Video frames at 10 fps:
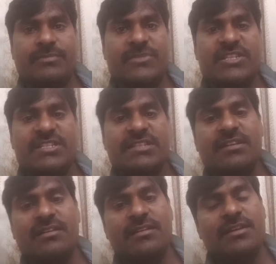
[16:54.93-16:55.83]
This is
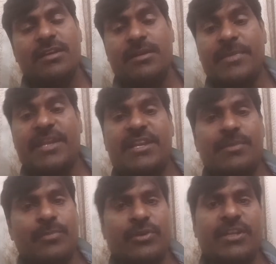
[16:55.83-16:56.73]
the main
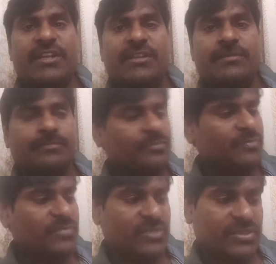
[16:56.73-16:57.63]
important
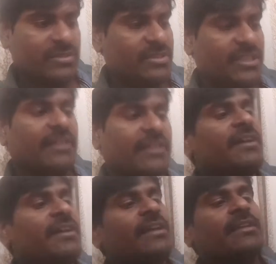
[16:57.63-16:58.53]
thing.
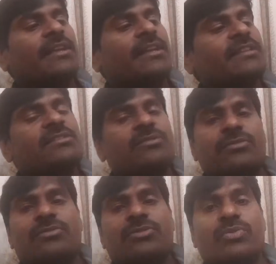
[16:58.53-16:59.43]
The next,
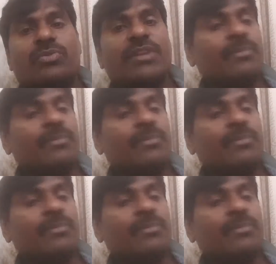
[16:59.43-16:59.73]
sodium,